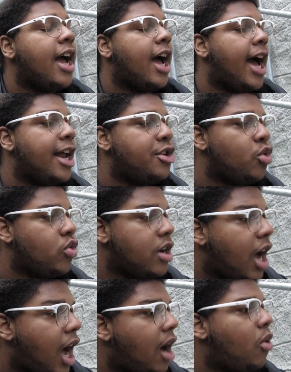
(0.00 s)
I do
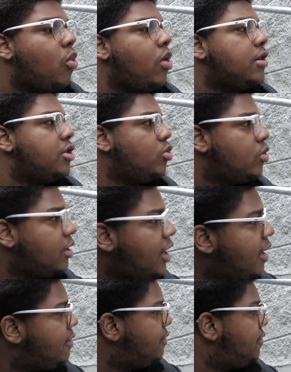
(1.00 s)
not want to
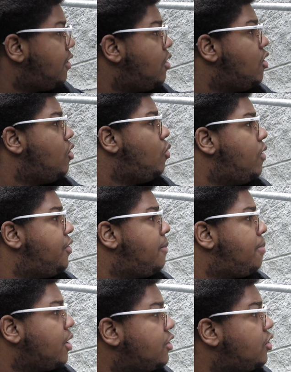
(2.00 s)
live with a
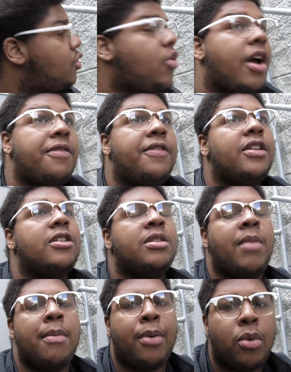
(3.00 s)
person who I feel is
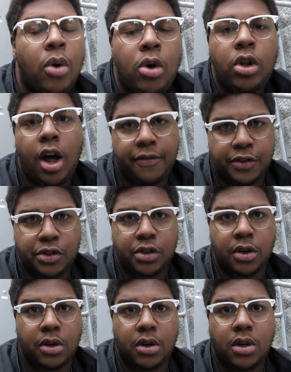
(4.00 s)
my parole officer,
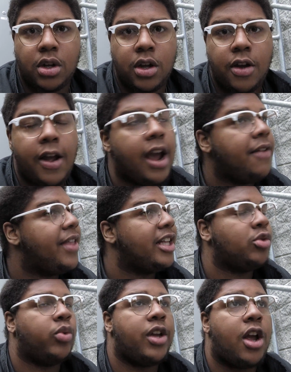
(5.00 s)
and
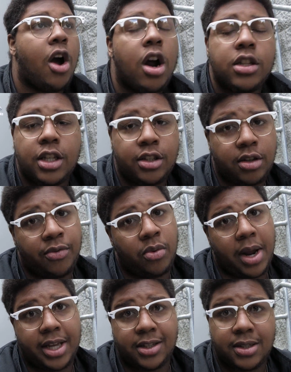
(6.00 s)
that's regardless of
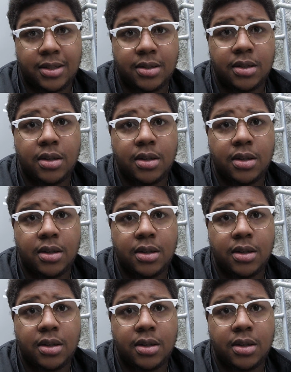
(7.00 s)
race.